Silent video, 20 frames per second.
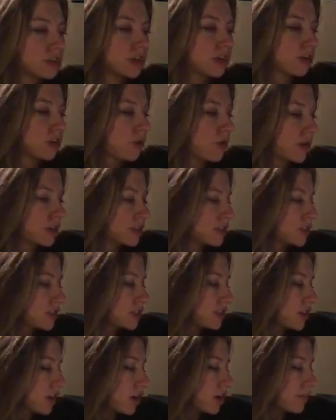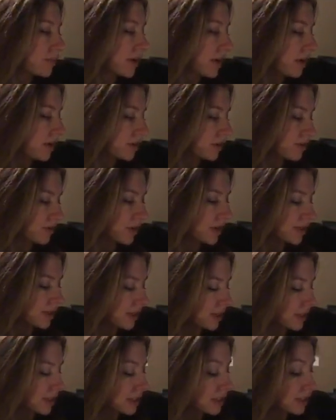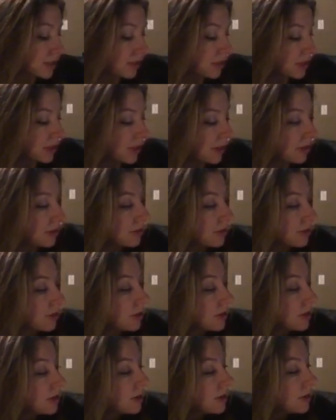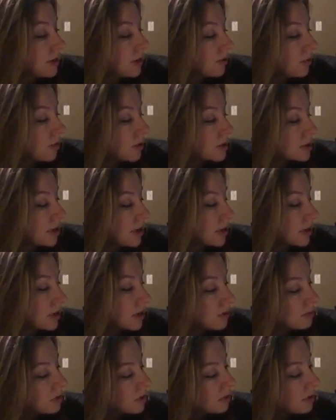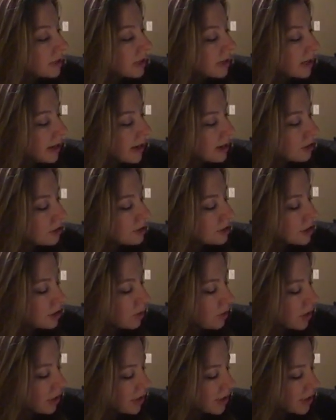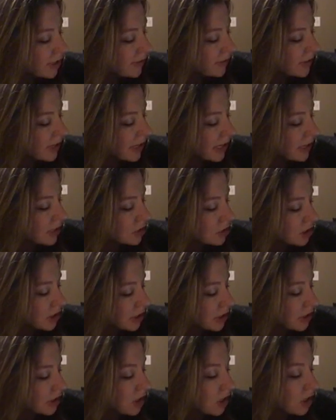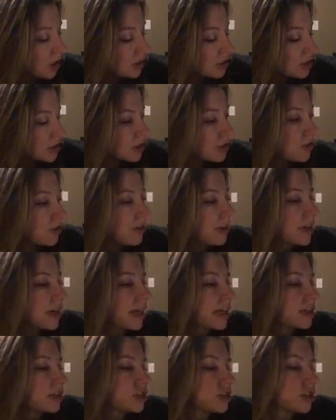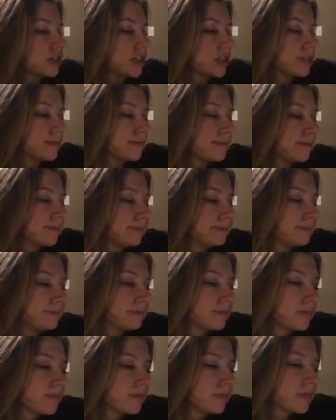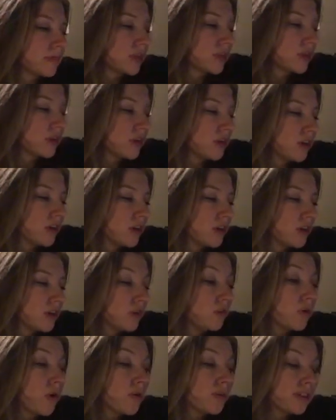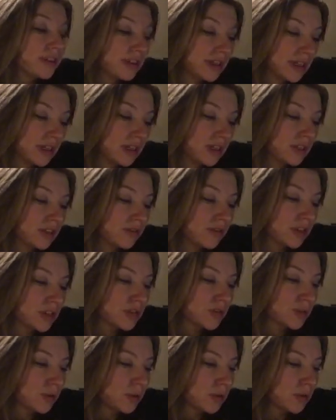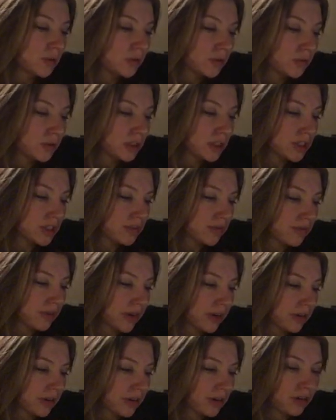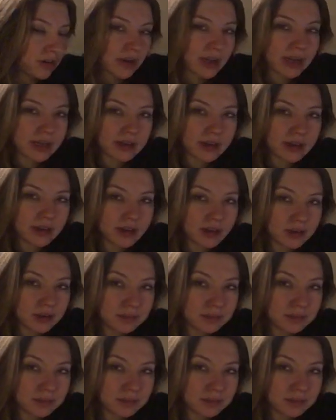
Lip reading: journal questions are about. I just want to like see what the other ones are. Communing, energy work, divination, conscious creation, growth in the individual, which is a very great